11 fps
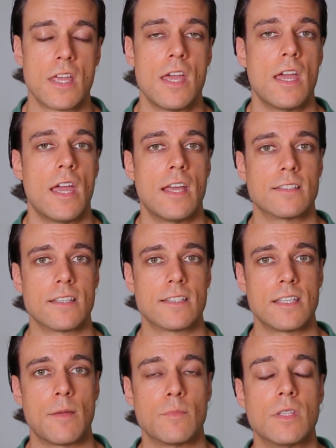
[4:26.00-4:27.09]
And it's the
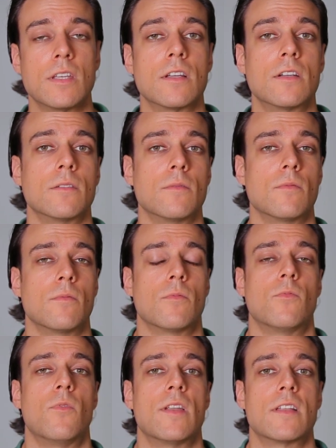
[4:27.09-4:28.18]
same thing
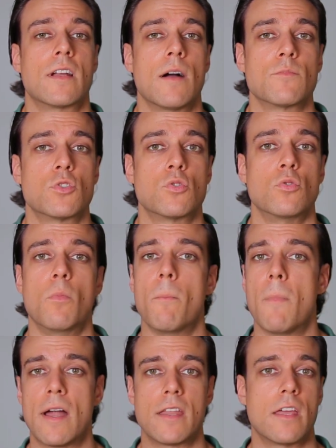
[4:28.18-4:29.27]
when it comes to
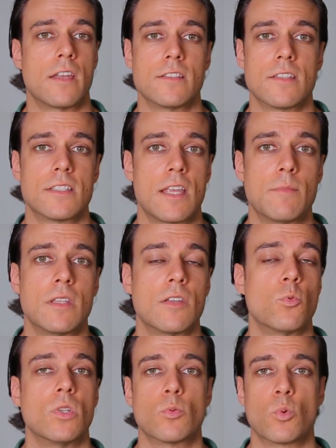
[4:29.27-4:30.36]
money, and it's the same thing
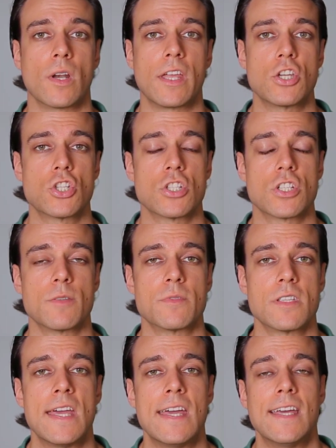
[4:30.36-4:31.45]
with relationships.
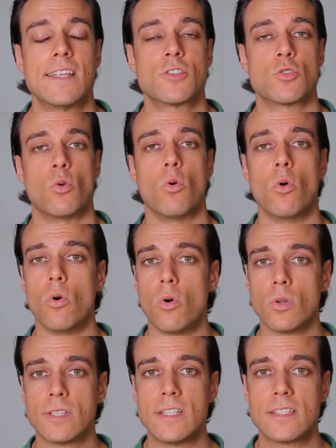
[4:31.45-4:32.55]
So
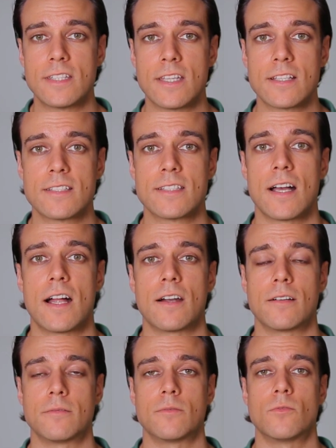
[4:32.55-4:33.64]
all these things
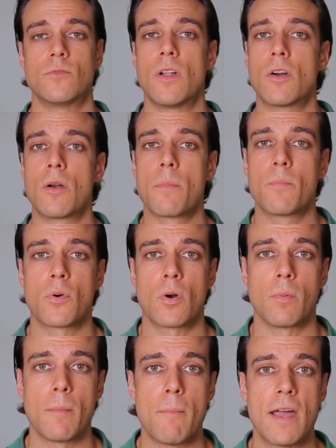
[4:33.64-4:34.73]
are very
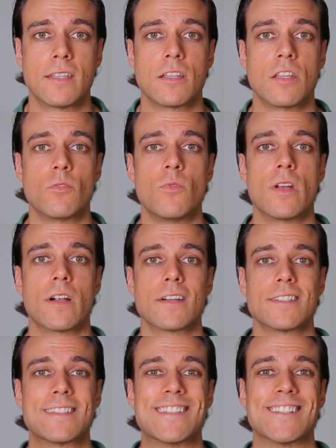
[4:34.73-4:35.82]
problematic that we are
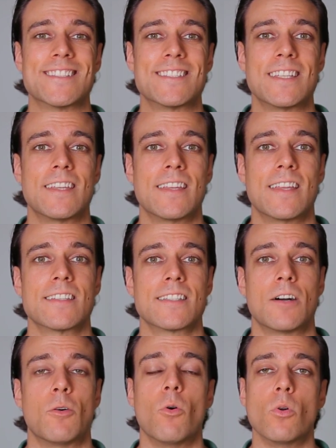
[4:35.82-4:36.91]
still sticking as
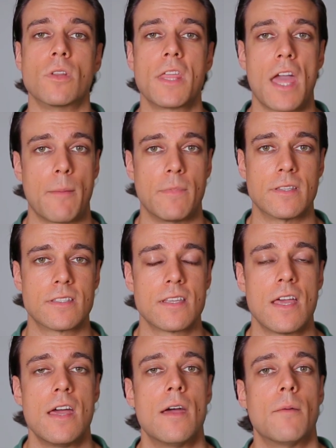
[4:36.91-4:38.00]
old habits,
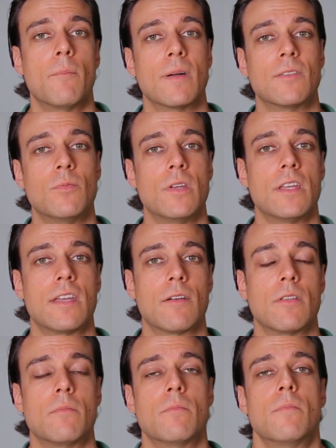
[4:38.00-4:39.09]
but we have
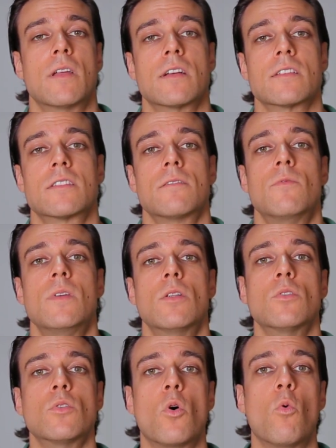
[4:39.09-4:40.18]
them because we
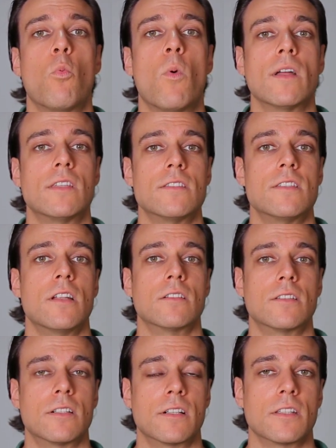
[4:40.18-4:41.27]
don't know what is the
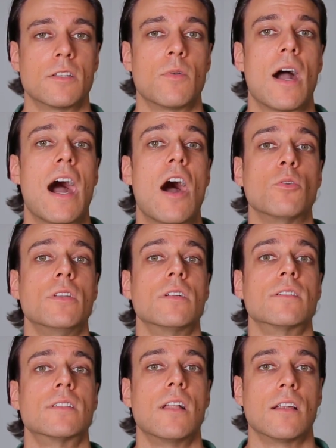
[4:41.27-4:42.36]
alternative, how the
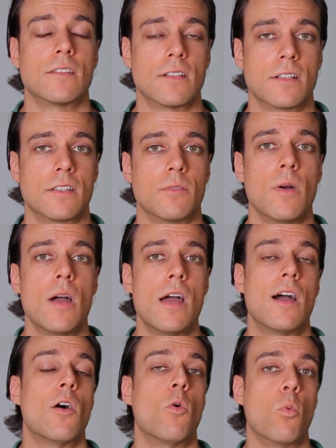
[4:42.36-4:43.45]
alternative
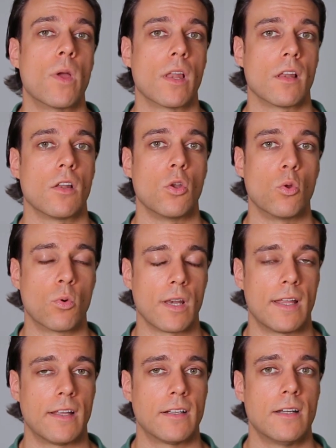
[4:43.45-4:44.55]
will look
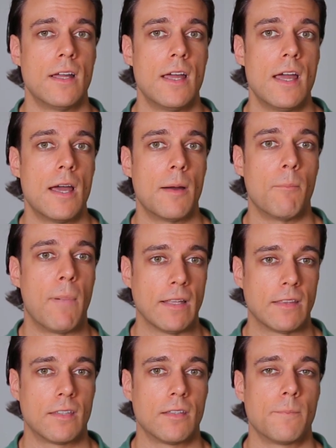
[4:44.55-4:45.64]
like.
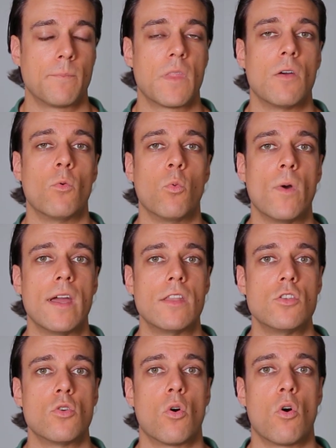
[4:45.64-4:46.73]
But when
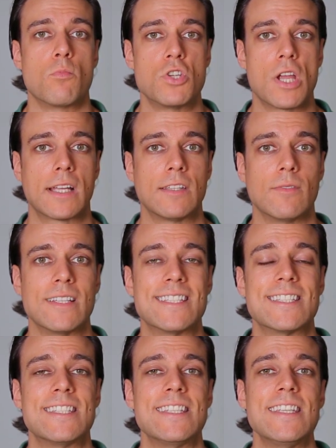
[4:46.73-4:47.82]
you objectively
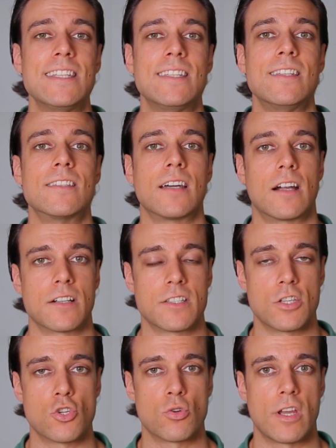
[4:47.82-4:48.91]
see the entire
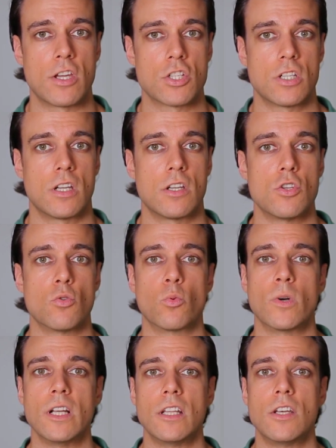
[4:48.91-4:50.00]
situation and you
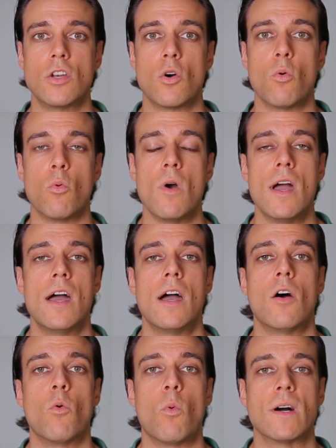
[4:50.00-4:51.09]
really know
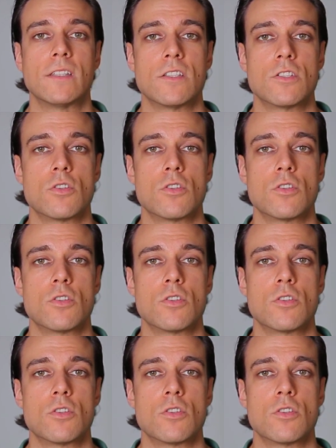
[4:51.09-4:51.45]
what is